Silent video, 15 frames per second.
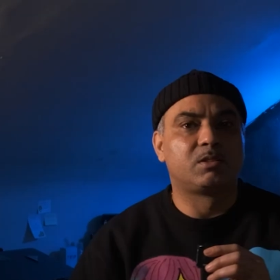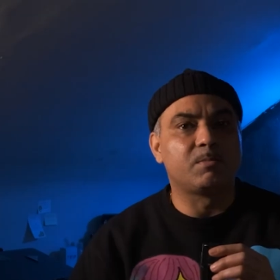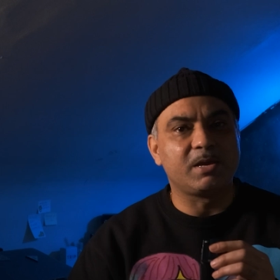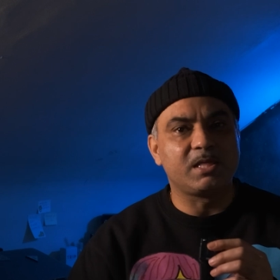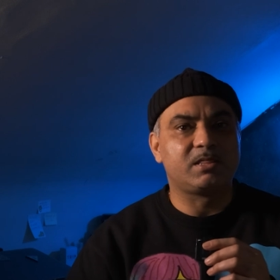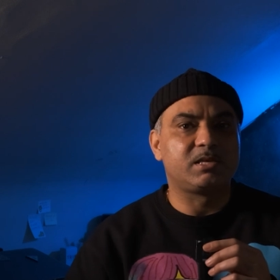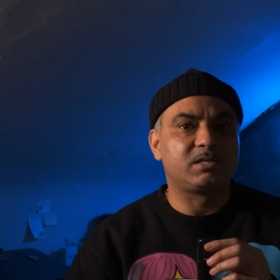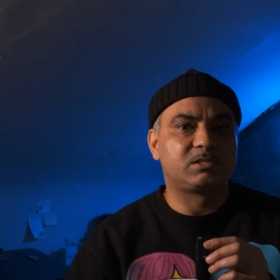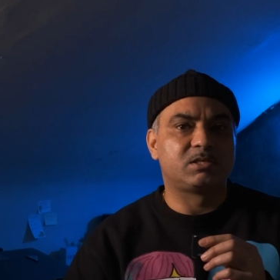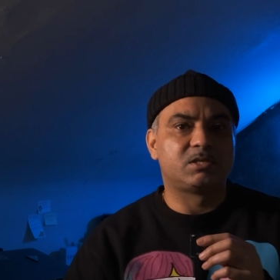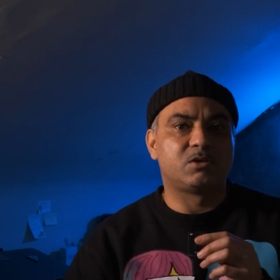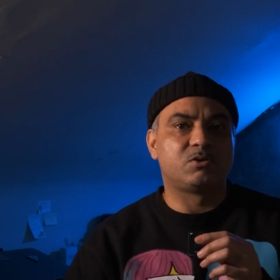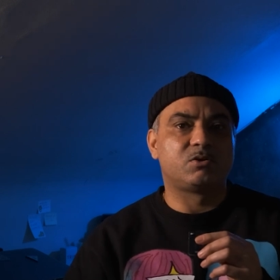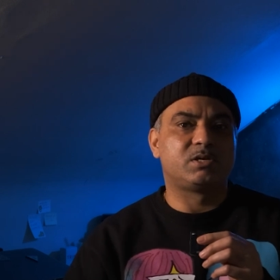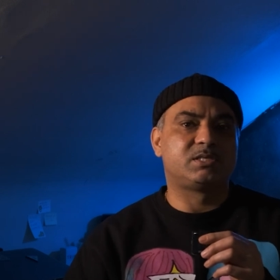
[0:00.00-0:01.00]
The main thing to
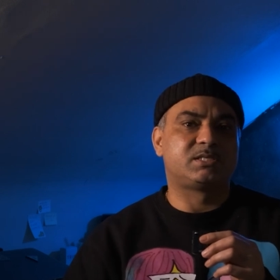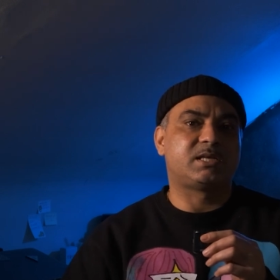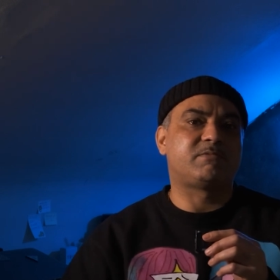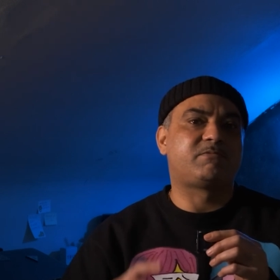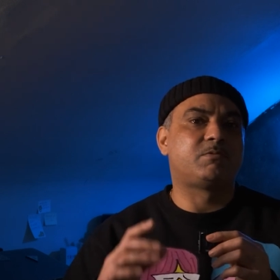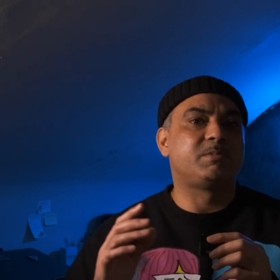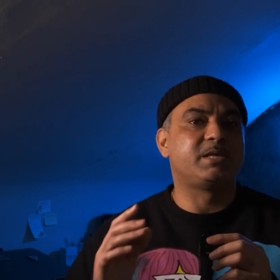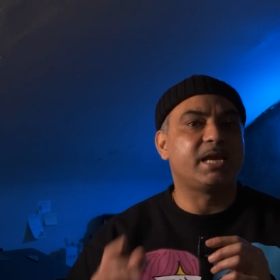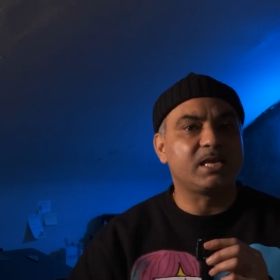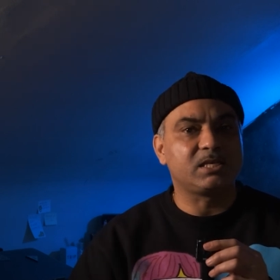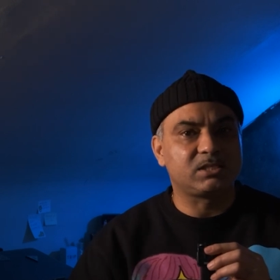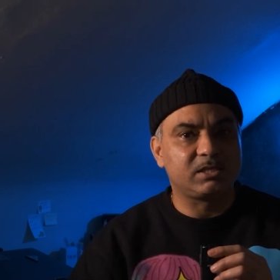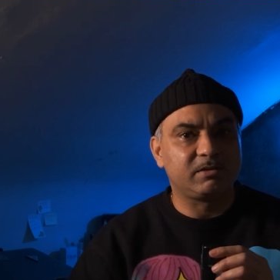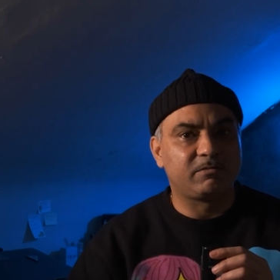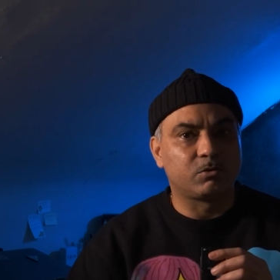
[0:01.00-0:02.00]
note is that from the
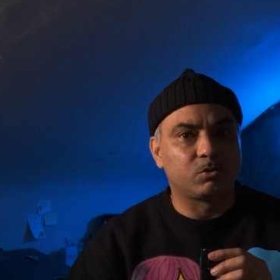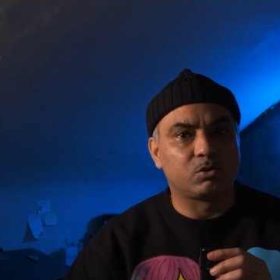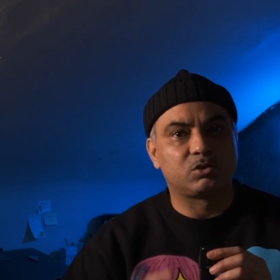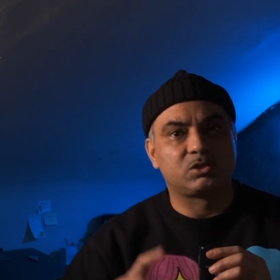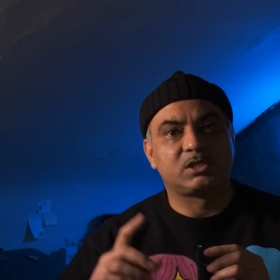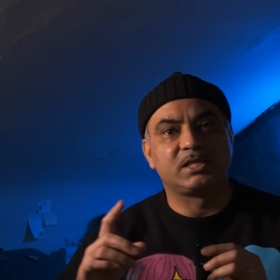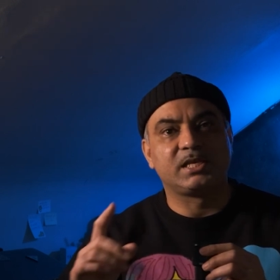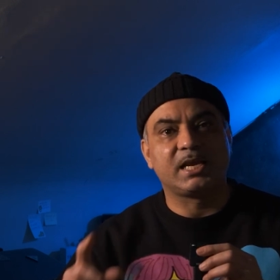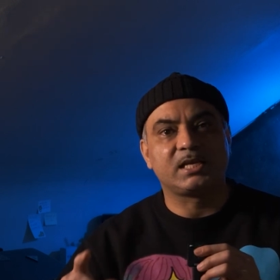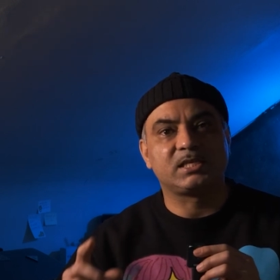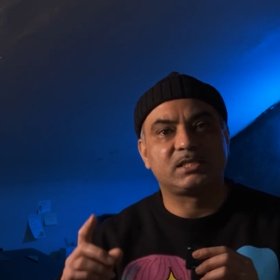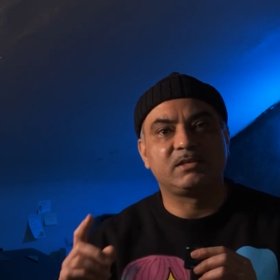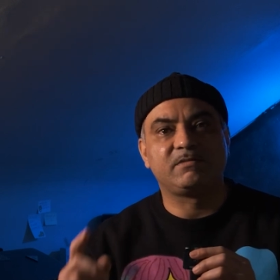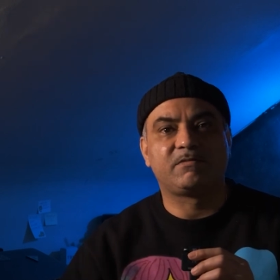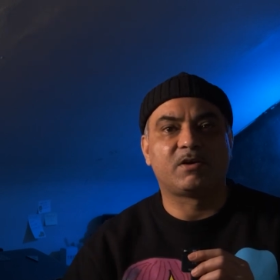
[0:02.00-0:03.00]
X-T4 to the
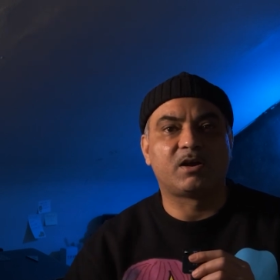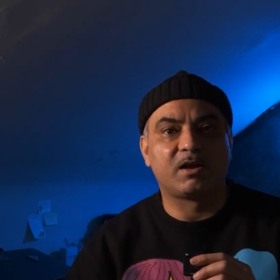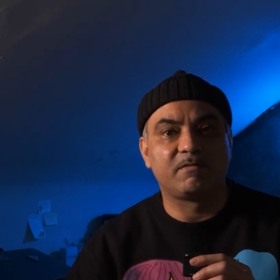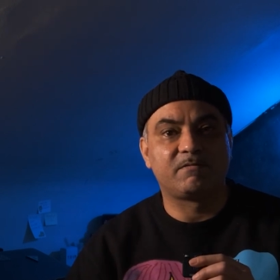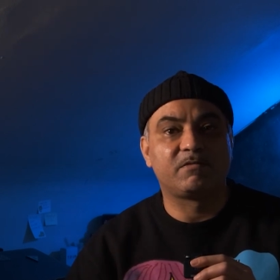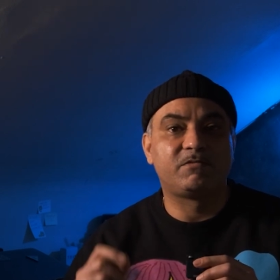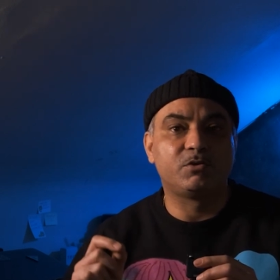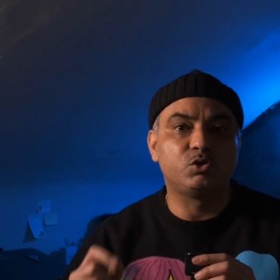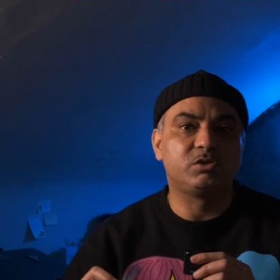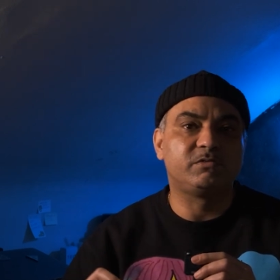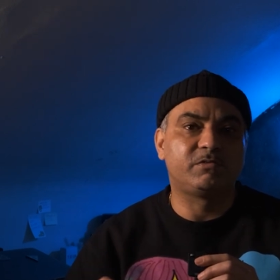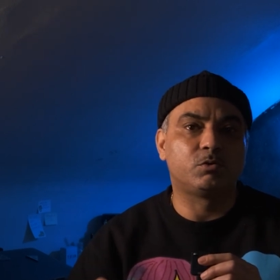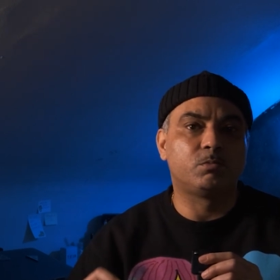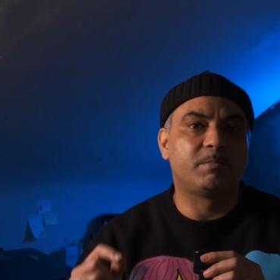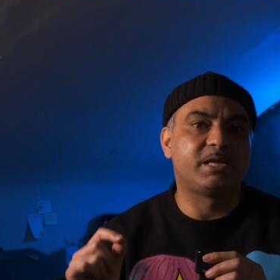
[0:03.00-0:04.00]
X-T5,
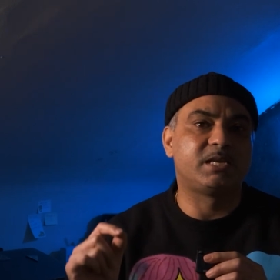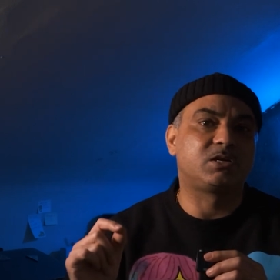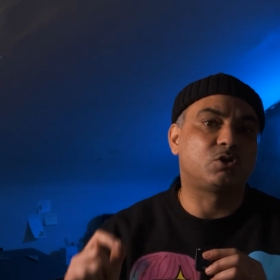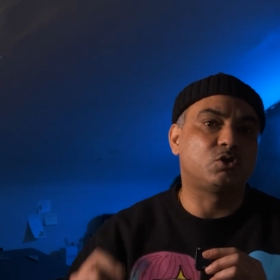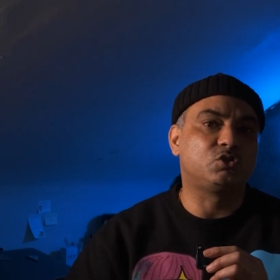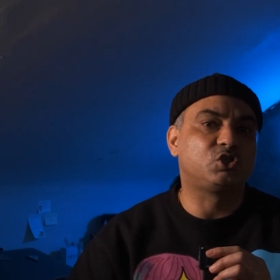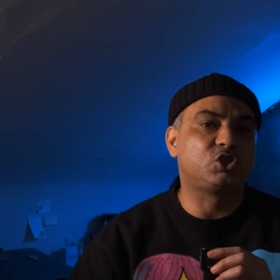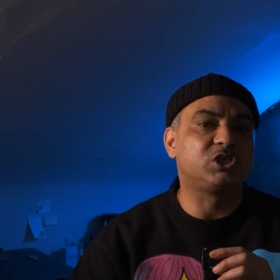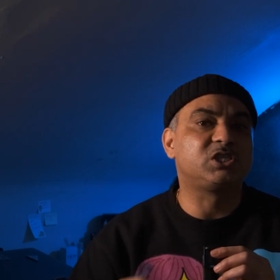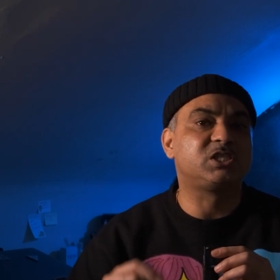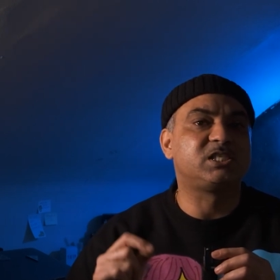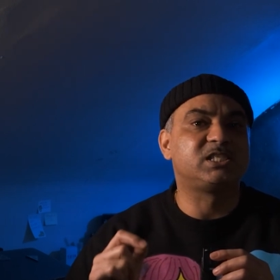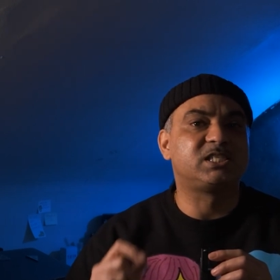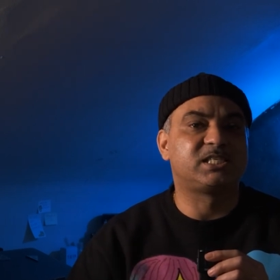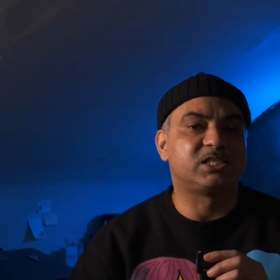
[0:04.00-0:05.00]
Fujifilm made a conscious
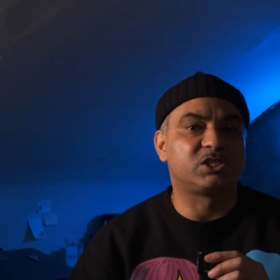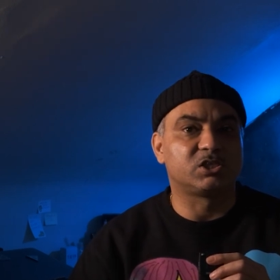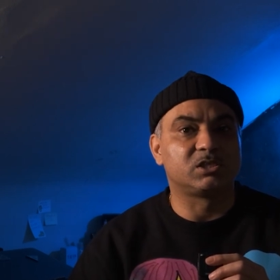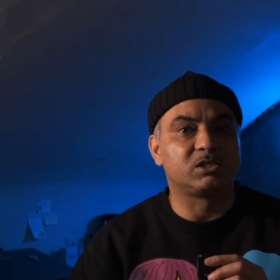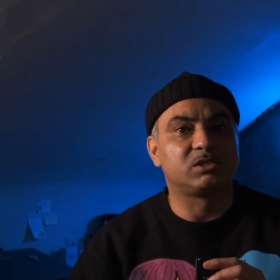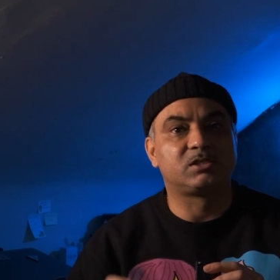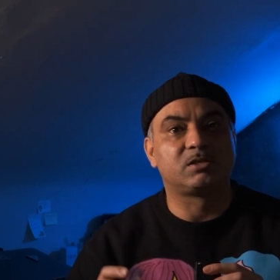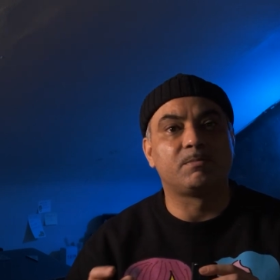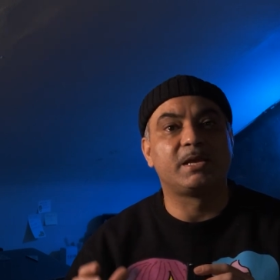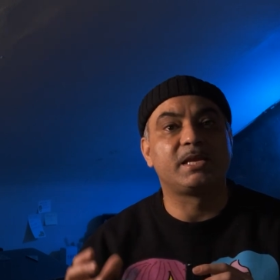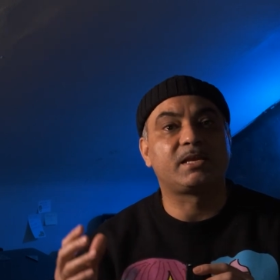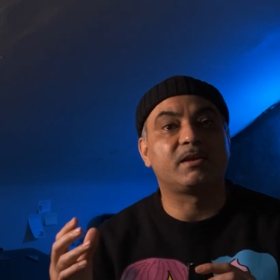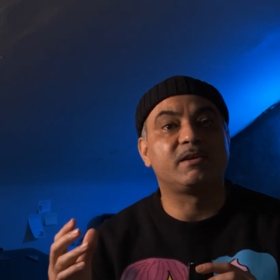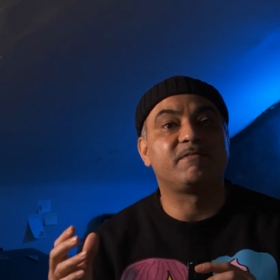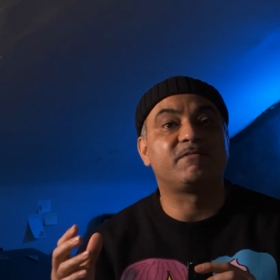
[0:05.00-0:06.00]
decision to
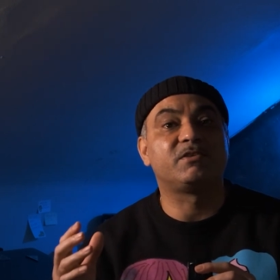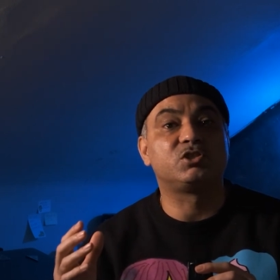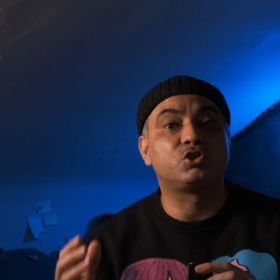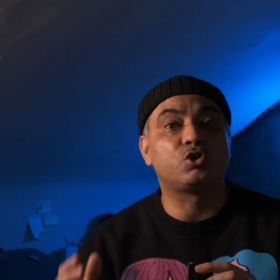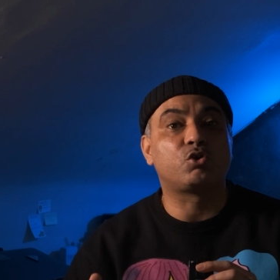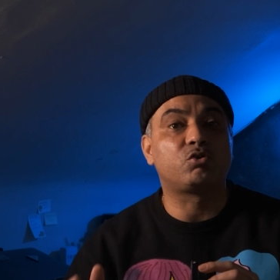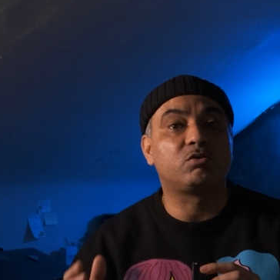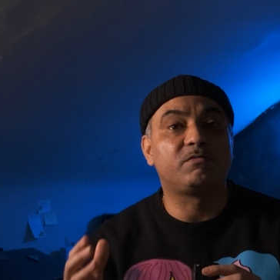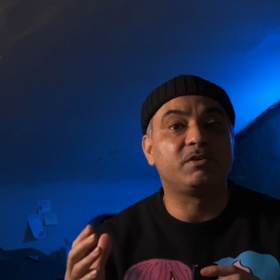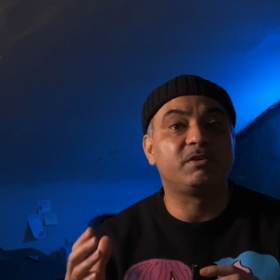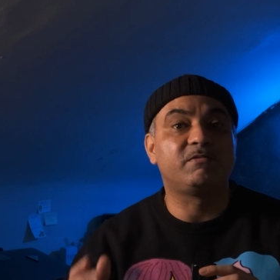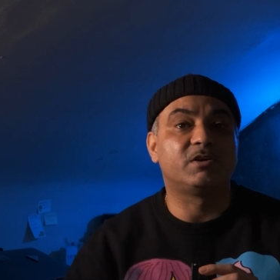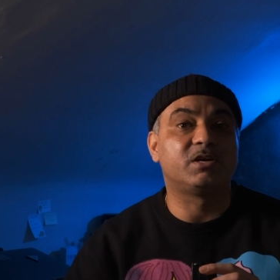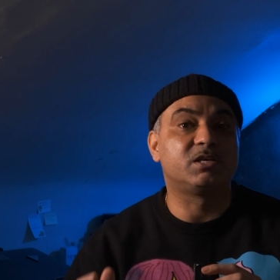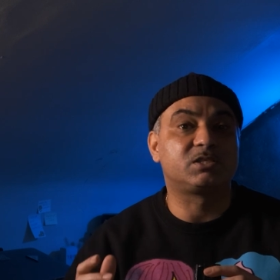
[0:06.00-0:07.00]
make a
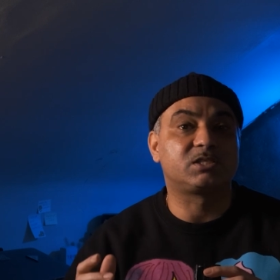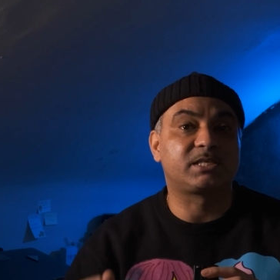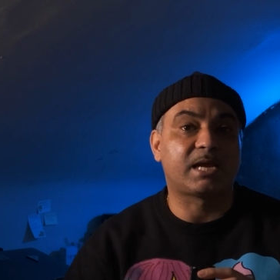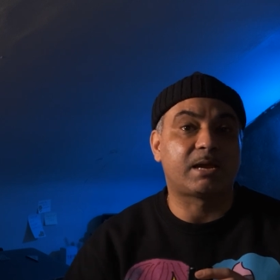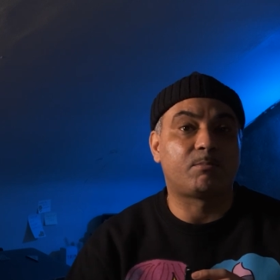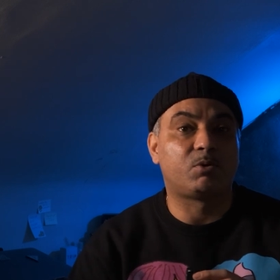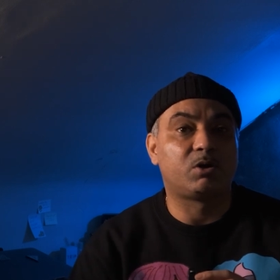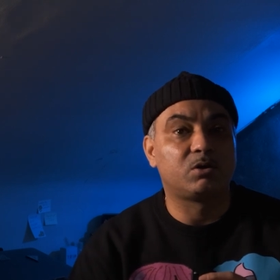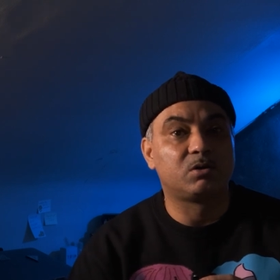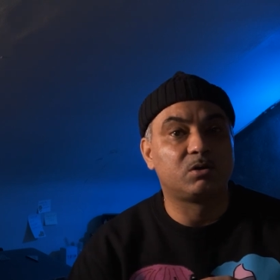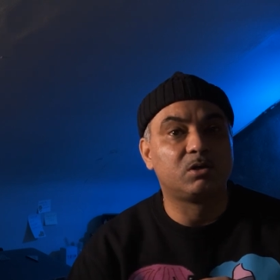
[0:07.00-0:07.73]
photography-first camera,